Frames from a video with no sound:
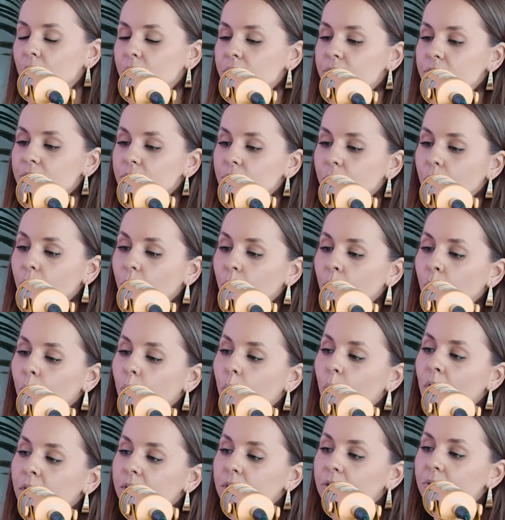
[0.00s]
So
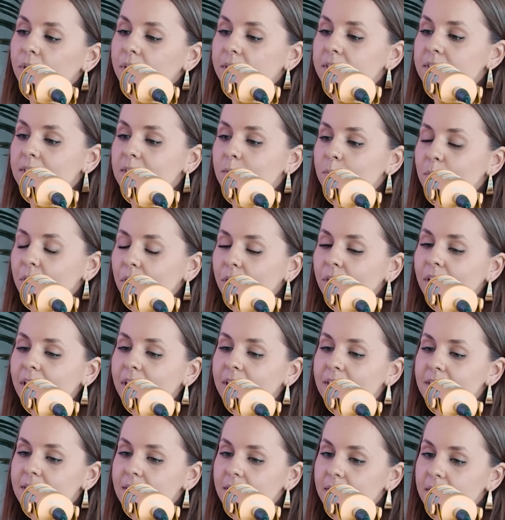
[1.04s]
what you
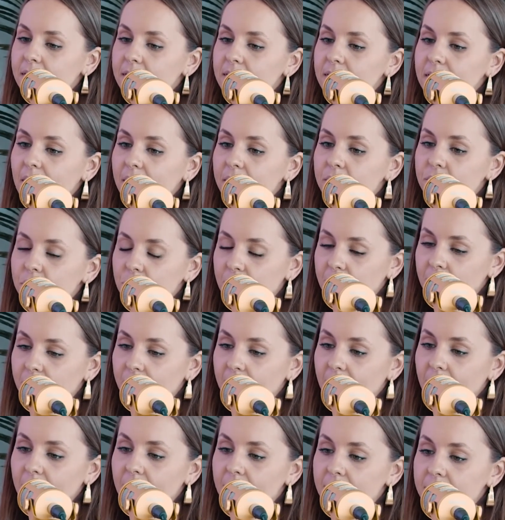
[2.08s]
experience in a session
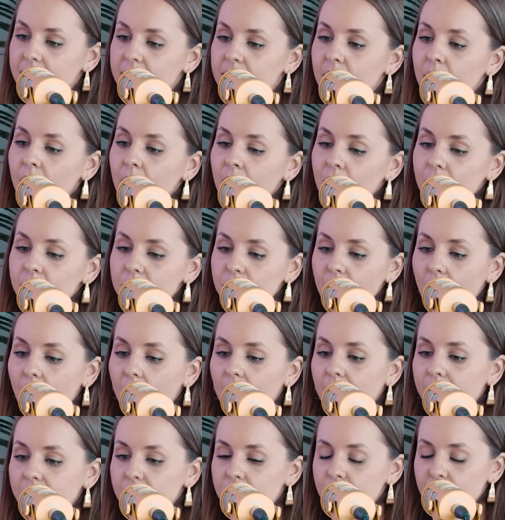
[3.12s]
is
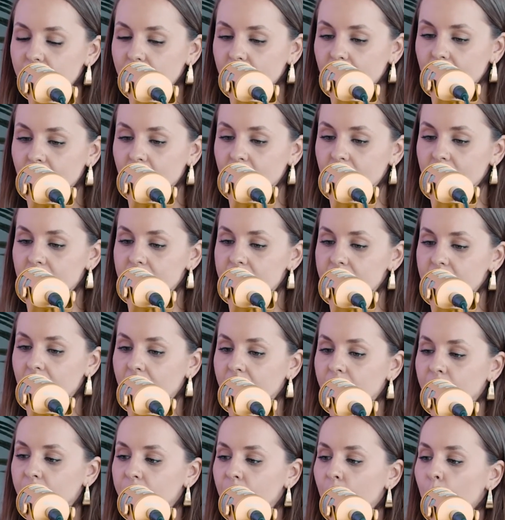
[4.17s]
touch in these
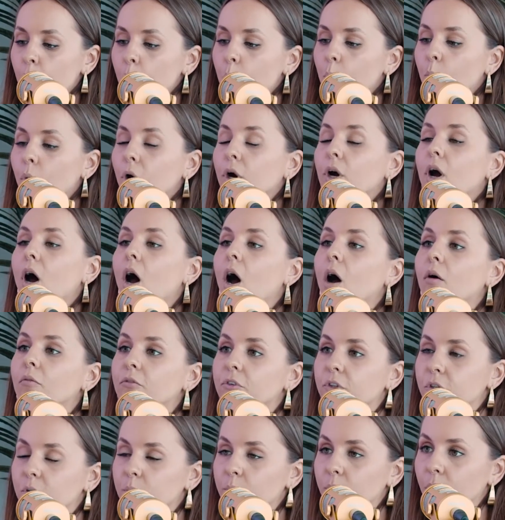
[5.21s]
kind of more
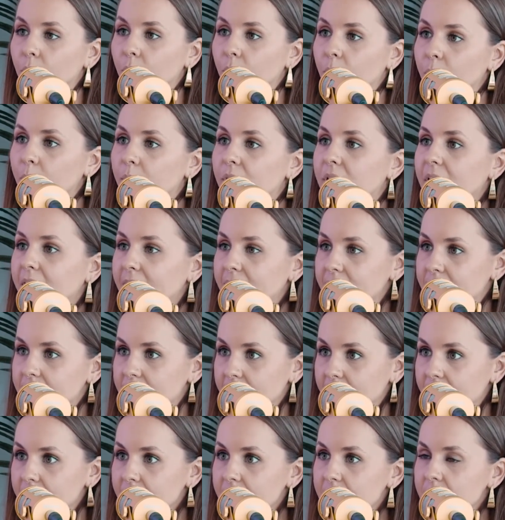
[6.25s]
comfortable
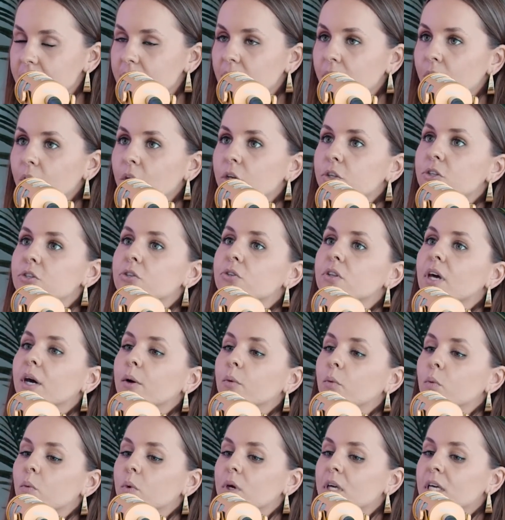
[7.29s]
places, so
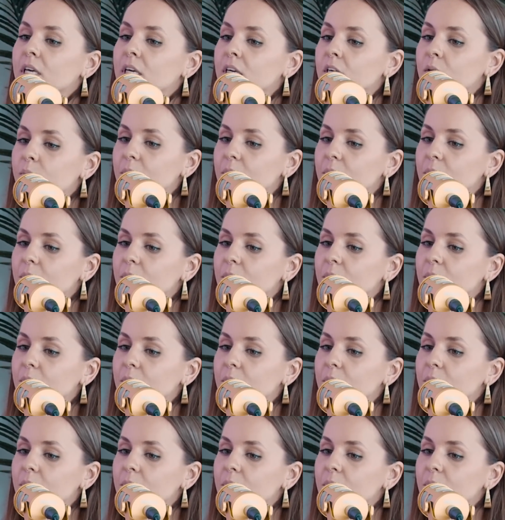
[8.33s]
that we